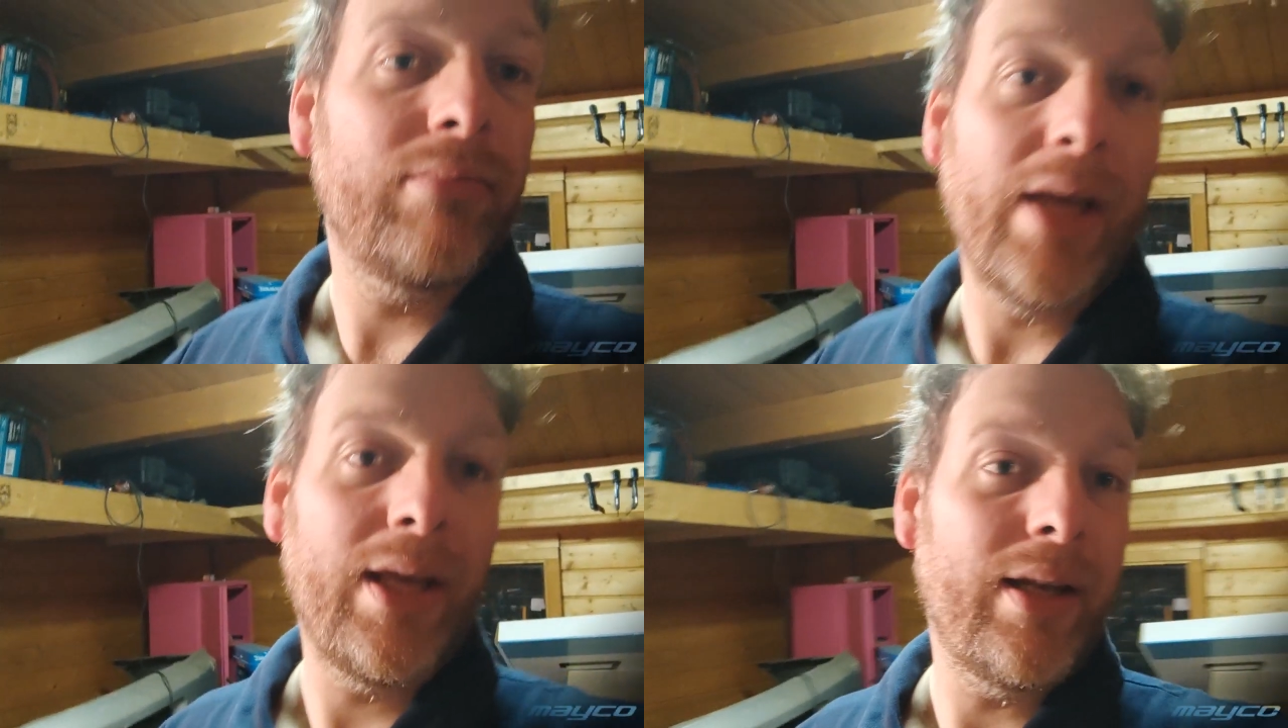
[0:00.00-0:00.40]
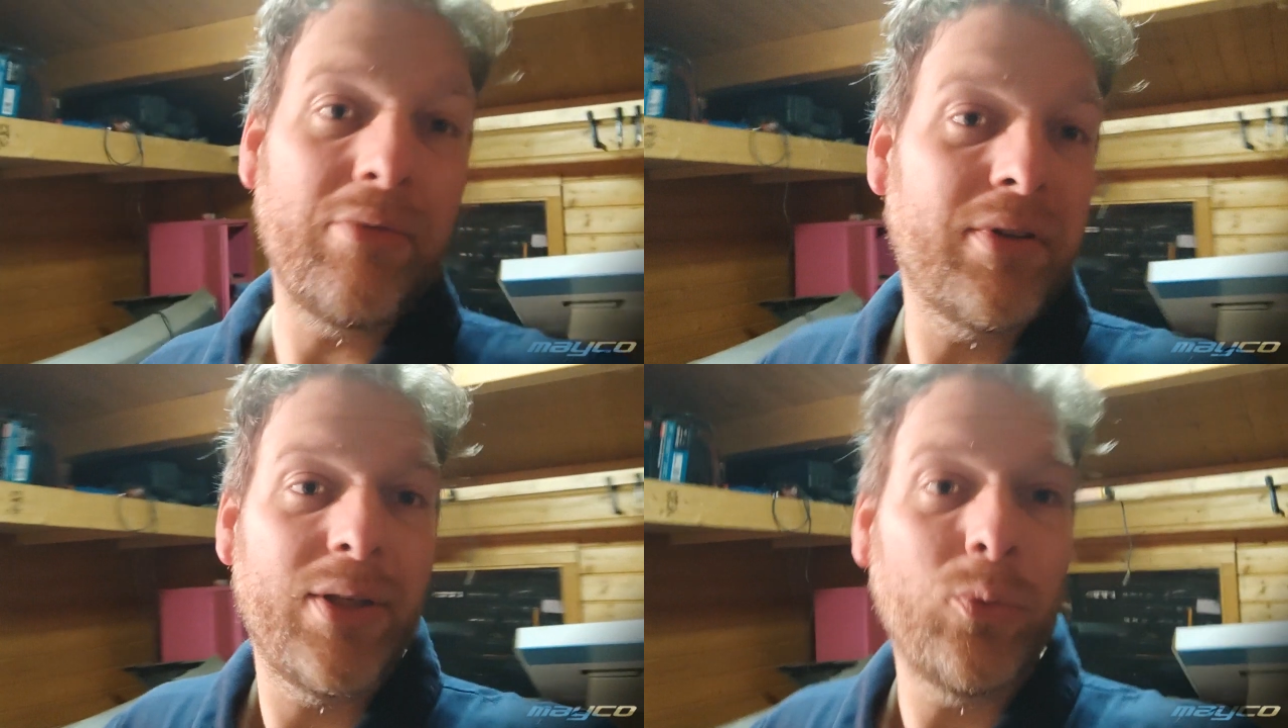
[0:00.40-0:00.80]
and
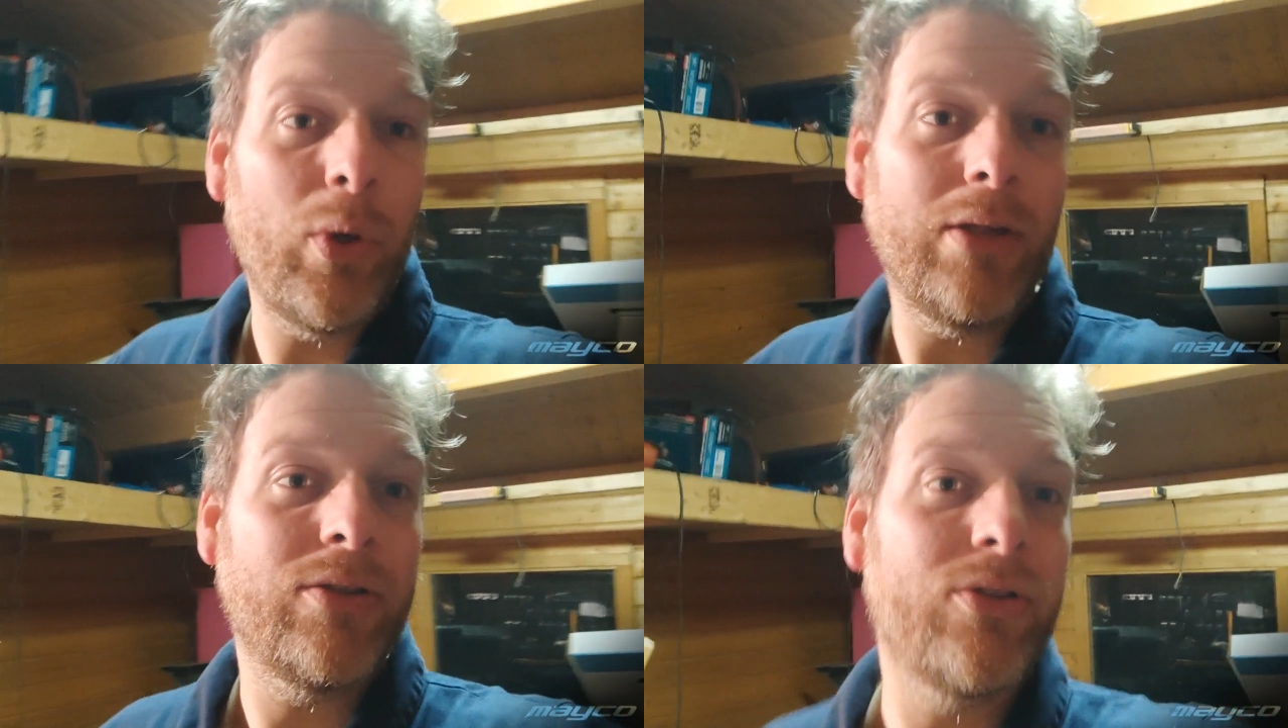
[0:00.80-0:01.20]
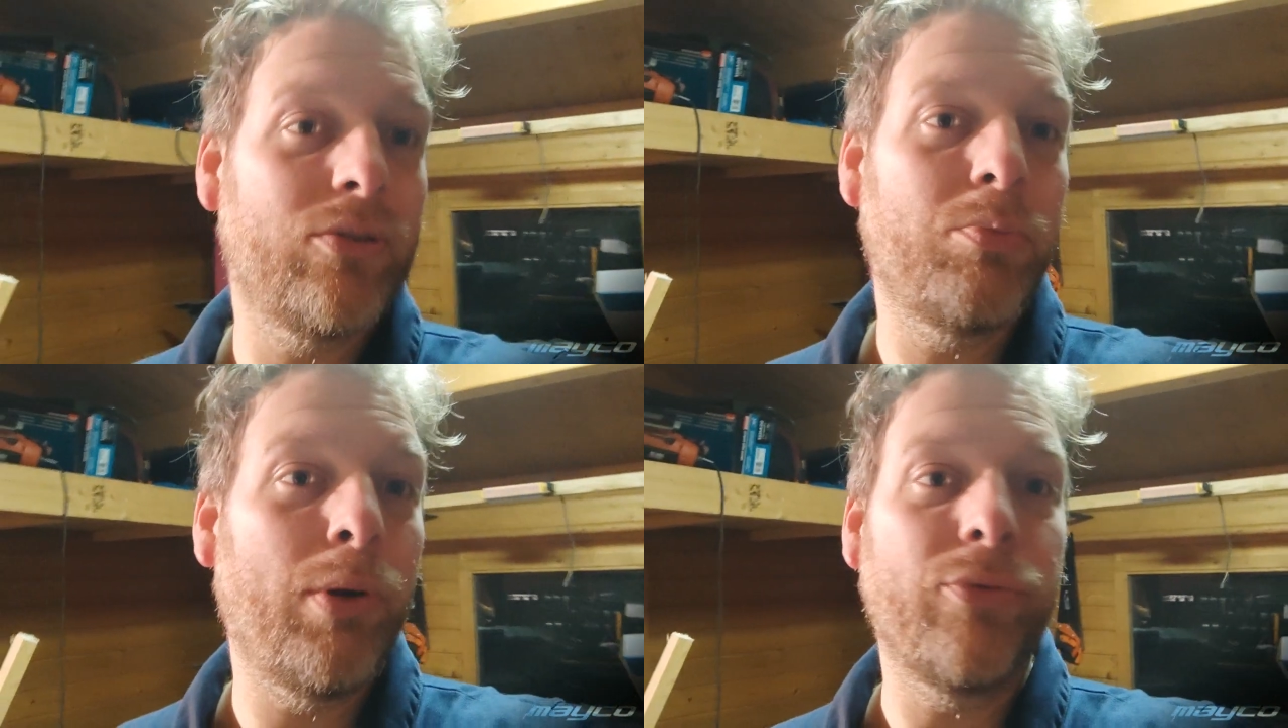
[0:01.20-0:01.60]
everything welds
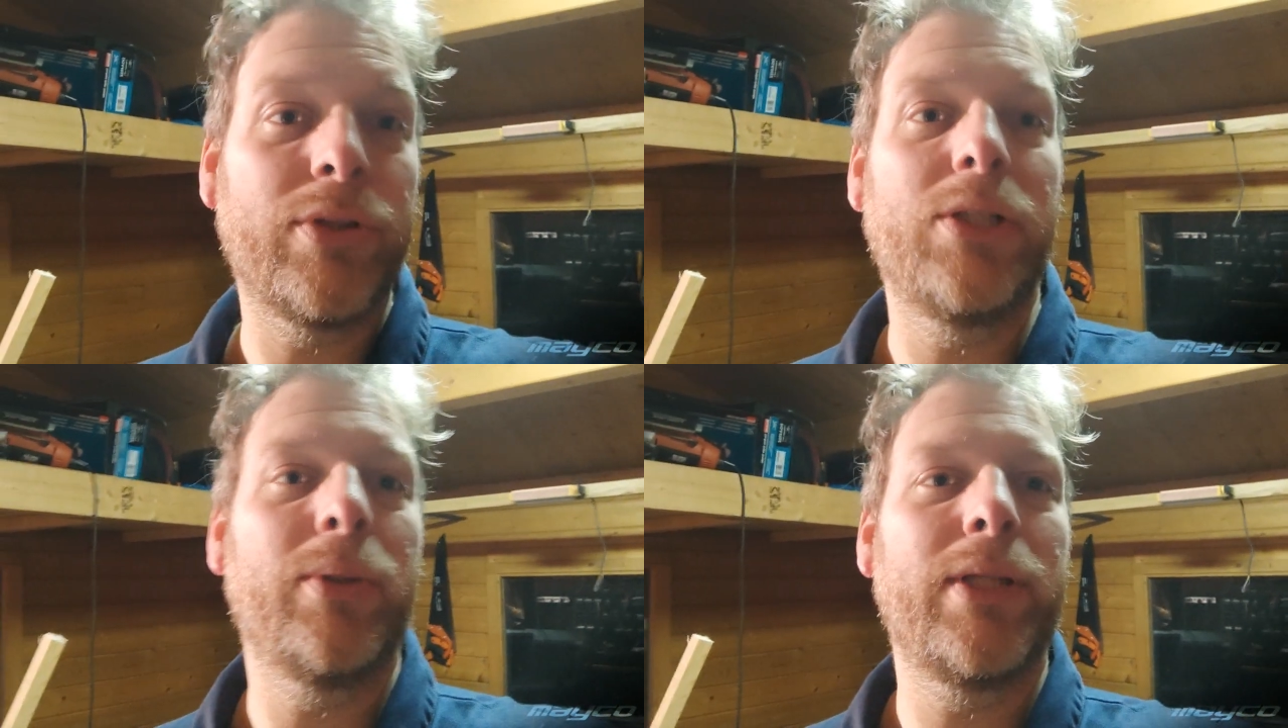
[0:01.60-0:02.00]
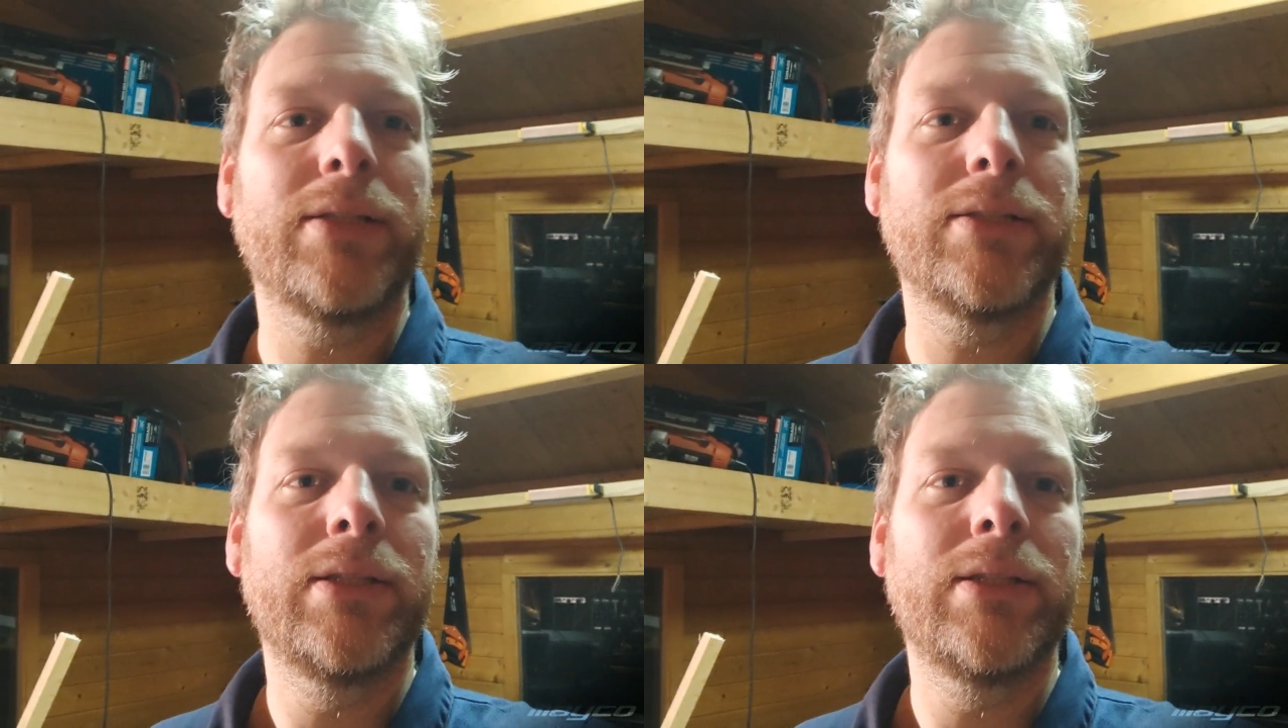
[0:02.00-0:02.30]
perfectly with that.